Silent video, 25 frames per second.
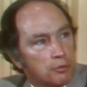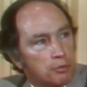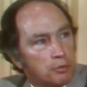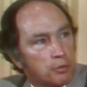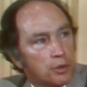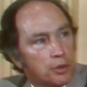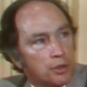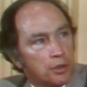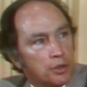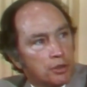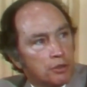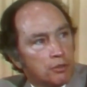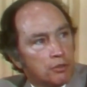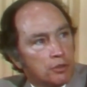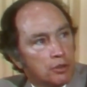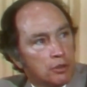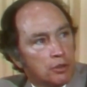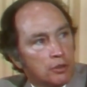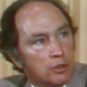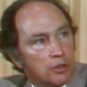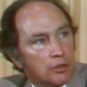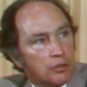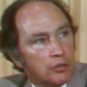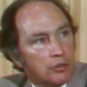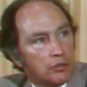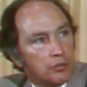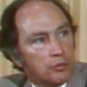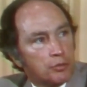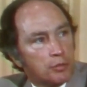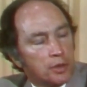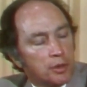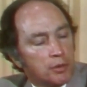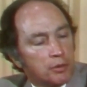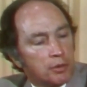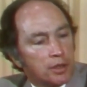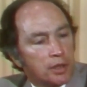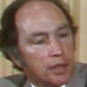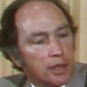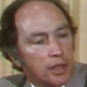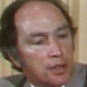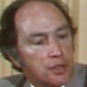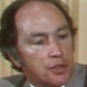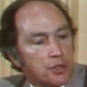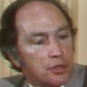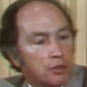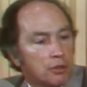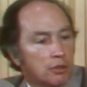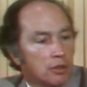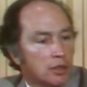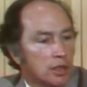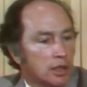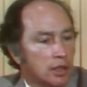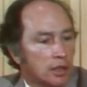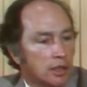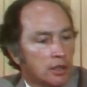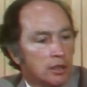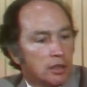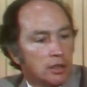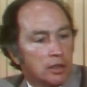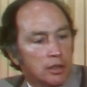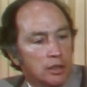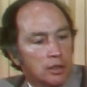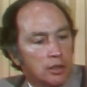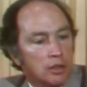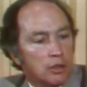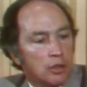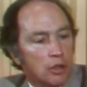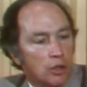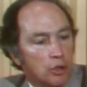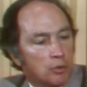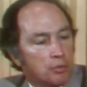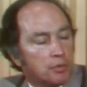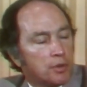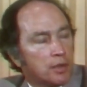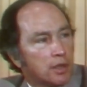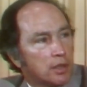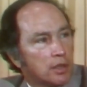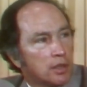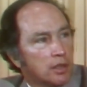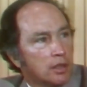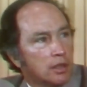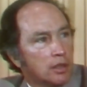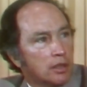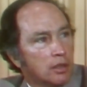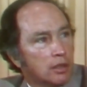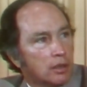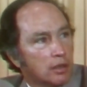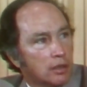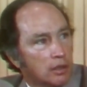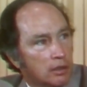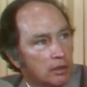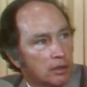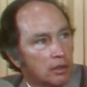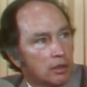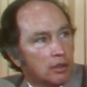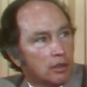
point of view of Premier Castro, and I hope that he uh,